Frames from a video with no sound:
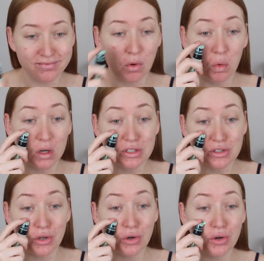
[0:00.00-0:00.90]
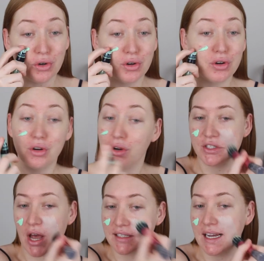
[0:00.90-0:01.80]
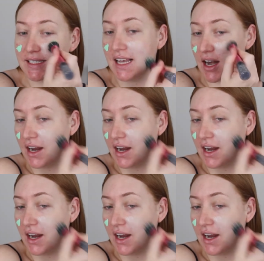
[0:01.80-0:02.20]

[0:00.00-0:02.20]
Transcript: What's new? So as I said,